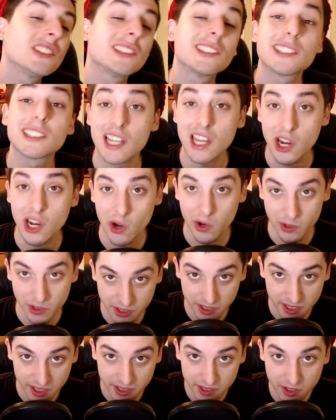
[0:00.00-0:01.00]
It's kind of hard to
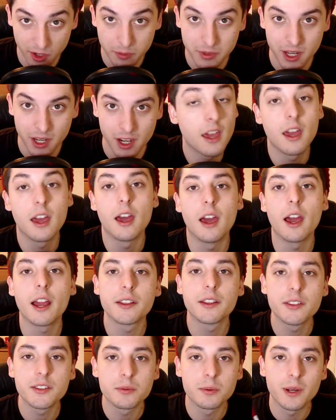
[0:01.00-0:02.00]
see sometimes. I
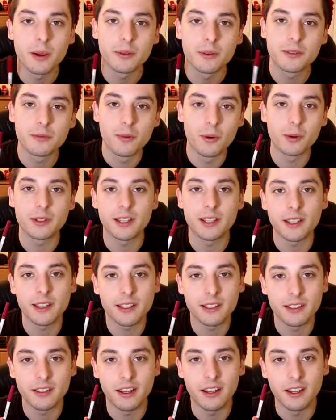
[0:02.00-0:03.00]
got this when I was
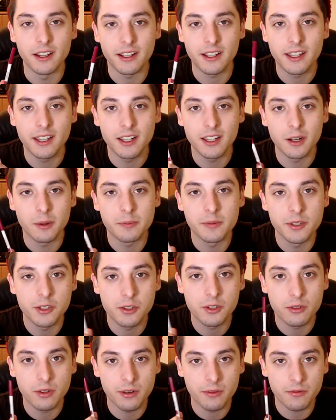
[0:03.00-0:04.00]
14. A kid up the
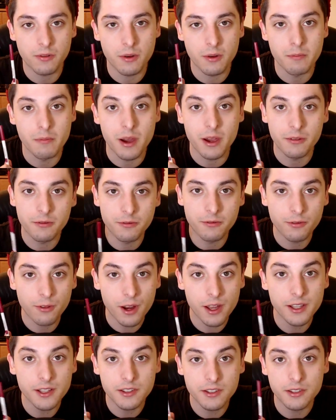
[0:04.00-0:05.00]
street from my
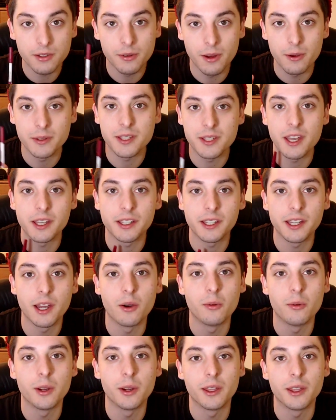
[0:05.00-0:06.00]
friends who I was hanging
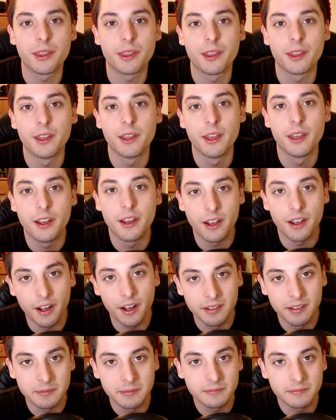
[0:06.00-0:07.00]
out with
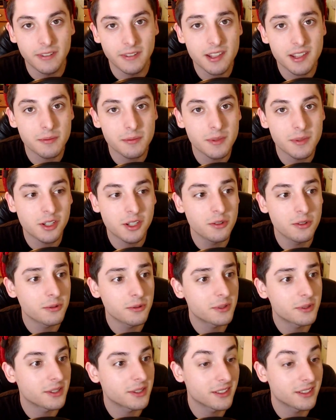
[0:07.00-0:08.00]
had some
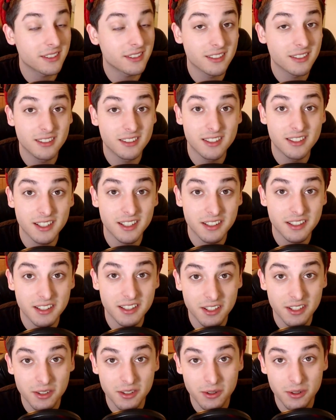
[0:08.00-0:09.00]
issues.
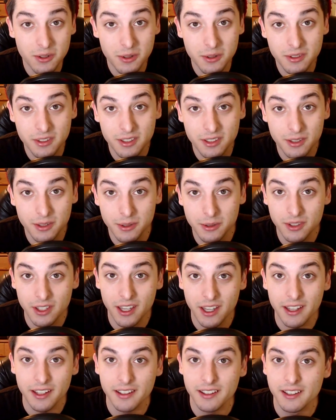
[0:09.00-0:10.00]
16-year-old dude
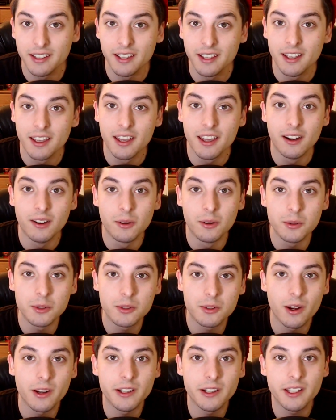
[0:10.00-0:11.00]
that was
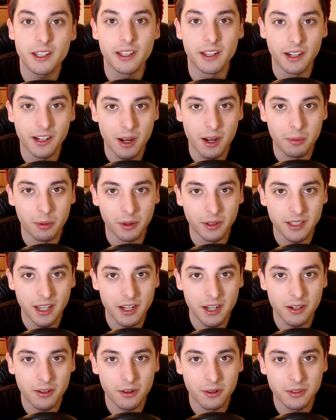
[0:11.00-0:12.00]
trying to get a couple of
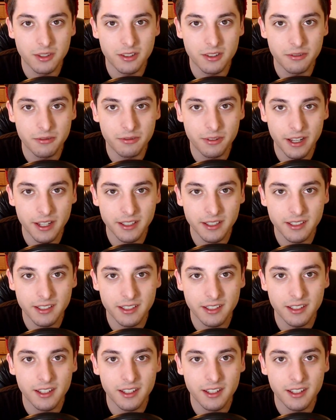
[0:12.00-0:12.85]
10-year-olds to fight.